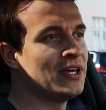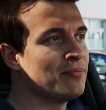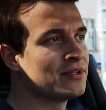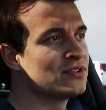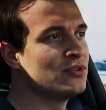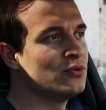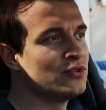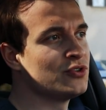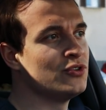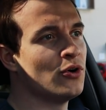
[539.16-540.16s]
be able
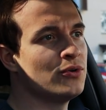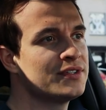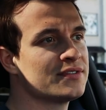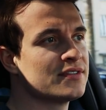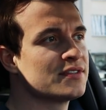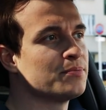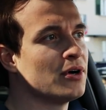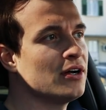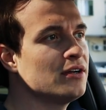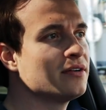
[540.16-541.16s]
to notice the
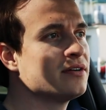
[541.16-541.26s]
spot.